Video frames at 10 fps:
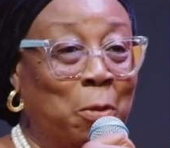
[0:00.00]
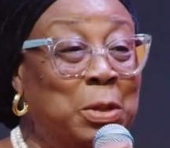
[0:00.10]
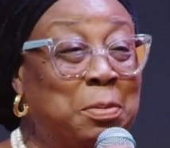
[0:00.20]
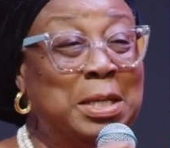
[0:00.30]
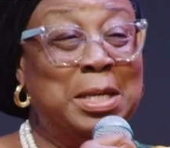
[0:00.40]

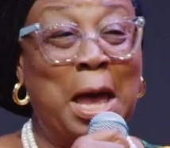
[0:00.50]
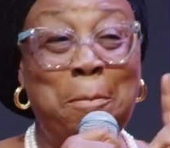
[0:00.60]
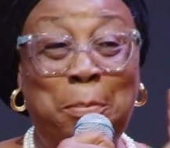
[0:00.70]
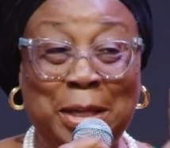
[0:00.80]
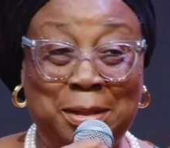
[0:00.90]
which means
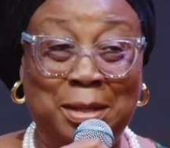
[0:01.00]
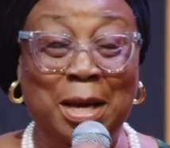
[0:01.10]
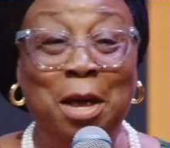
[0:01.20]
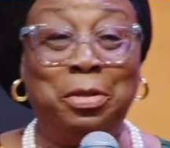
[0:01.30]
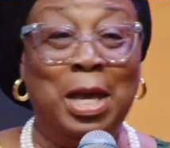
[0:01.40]
empathy.
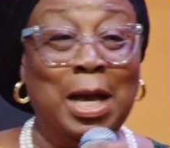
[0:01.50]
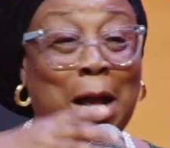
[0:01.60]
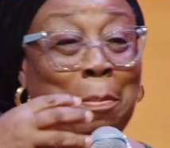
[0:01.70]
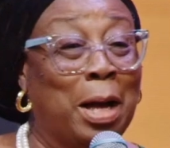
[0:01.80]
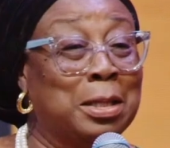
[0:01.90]
Think
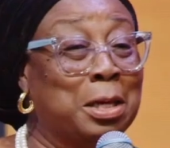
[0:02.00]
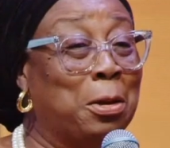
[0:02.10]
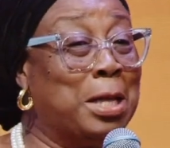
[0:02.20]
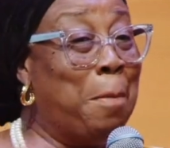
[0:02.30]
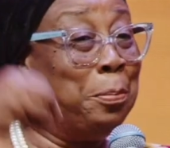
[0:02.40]
about the
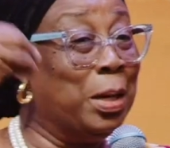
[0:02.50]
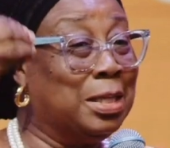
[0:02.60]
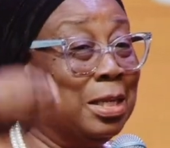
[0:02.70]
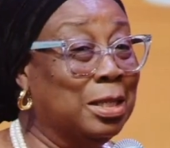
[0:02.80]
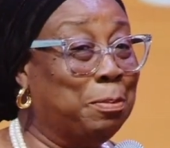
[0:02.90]
other
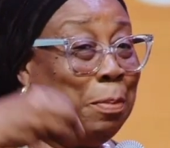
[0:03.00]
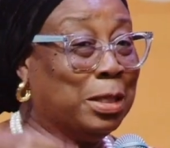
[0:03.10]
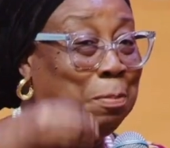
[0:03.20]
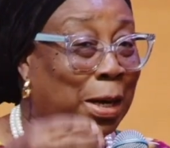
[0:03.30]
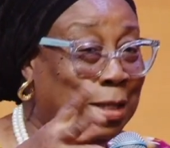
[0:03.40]
person's
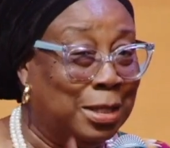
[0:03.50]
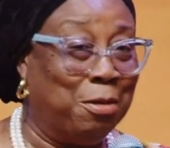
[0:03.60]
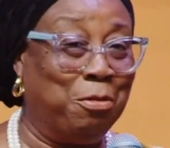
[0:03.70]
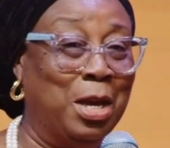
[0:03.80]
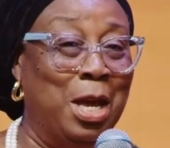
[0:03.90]

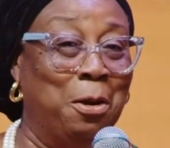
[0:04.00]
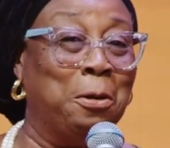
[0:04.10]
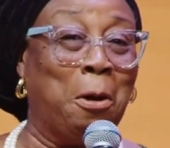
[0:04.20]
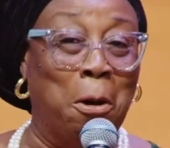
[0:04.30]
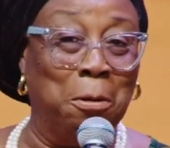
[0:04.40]
perspective,
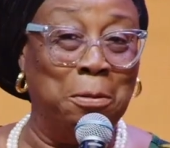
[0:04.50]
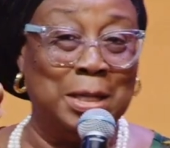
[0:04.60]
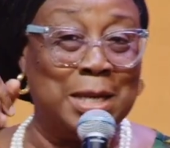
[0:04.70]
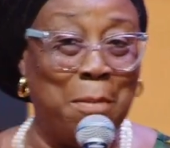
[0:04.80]
not always